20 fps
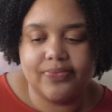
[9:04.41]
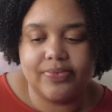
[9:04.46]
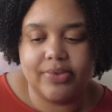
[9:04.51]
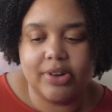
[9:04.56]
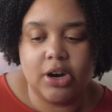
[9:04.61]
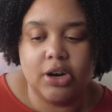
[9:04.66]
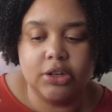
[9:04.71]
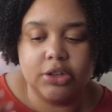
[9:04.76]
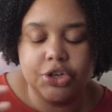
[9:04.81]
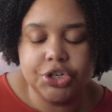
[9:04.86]

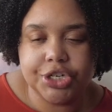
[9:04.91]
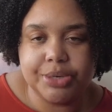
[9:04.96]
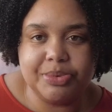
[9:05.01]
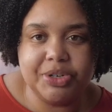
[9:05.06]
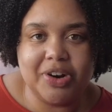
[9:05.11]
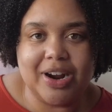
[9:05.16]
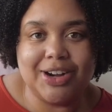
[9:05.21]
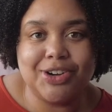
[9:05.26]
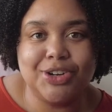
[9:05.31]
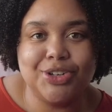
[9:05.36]
Our clerkship
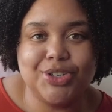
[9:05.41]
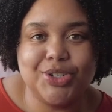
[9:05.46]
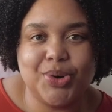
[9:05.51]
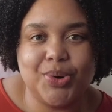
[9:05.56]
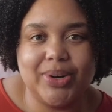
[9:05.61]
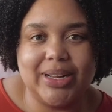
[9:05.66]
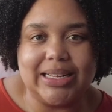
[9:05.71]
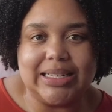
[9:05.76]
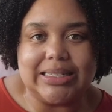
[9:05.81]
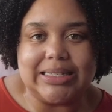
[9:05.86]
directors told
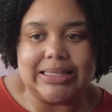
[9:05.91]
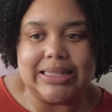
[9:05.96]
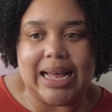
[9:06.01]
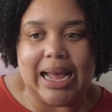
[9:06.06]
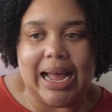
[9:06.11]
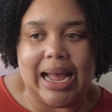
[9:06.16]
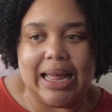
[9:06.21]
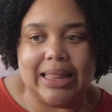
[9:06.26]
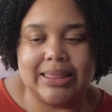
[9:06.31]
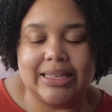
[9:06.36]
us
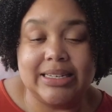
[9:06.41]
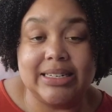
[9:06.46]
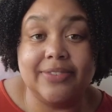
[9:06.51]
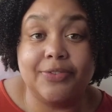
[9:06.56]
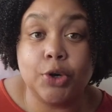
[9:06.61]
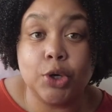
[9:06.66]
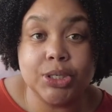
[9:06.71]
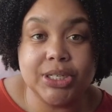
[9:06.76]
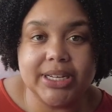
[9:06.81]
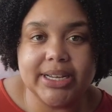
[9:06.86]
that the
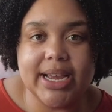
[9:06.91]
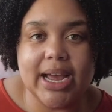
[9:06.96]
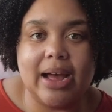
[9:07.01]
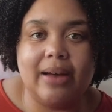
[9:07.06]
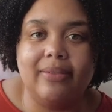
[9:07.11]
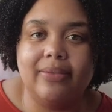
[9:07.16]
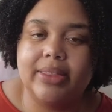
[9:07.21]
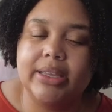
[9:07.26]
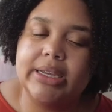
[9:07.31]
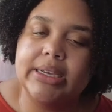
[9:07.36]
difficulty
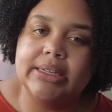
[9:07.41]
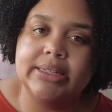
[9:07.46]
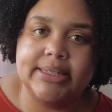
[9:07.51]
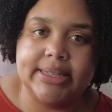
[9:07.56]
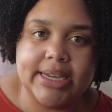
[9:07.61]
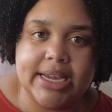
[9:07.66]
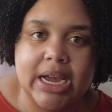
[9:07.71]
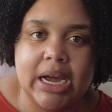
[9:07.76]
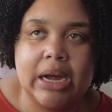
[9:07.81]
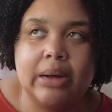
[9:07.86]
of the
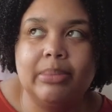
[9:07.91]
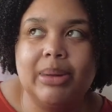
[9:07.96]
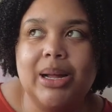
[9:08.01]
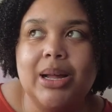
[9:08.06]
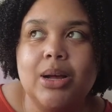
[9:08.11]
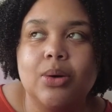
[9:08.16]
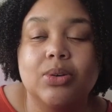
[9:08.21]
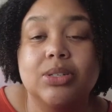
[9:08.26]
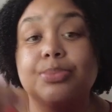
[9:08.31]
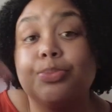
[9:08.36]
exam
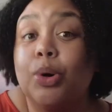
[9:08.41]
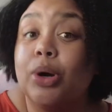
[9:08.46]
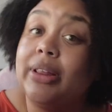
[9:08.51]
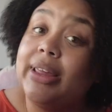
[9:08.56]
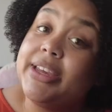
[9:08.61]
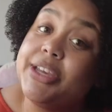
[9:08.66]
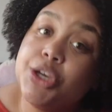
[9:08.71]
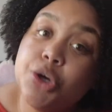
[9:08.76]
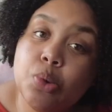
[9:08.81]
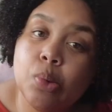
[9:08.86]
was more
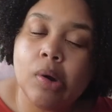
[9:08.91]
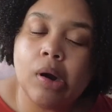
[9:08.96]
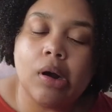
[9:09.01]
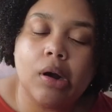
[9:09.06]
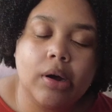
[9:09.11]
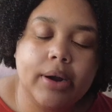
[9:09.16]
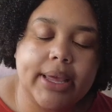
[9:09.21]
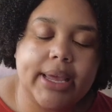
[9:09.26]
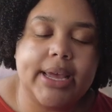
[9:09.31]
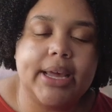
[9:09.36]
like
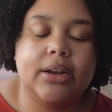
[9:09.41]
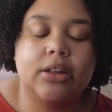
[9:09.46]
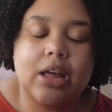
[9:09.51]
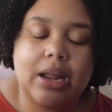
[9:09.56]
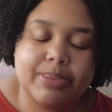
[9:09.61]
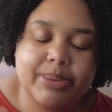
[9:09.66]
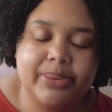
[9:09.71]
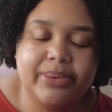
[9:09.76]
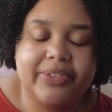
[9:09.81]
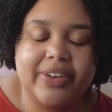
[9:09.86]
UWorld, and a lot
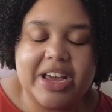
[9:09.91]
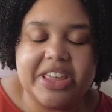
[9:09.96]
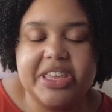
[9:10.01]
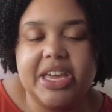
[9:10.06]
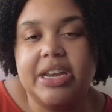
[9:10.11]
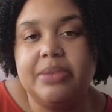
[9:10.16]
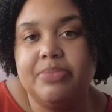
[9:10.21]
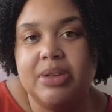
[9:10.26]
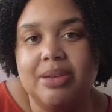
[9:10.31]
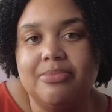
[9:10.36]
of people find the
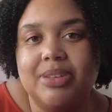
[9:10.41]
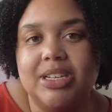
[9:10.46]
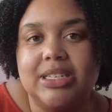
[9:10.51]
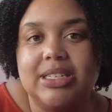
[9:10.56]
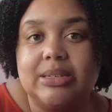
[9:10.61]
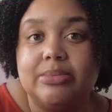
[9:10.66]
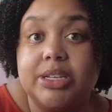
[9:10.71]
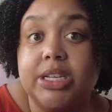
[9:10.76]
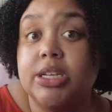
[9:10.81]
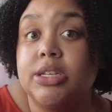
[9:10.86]
NBMEs
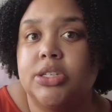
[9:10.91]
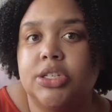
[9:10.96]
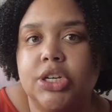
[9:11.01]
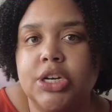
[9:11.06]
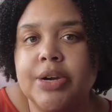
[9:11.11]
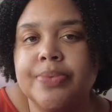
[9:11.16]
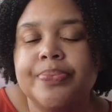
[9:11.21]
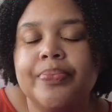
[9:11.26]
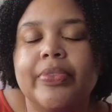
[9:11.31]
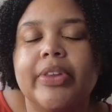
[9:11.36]
to be
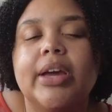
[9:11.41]
easier.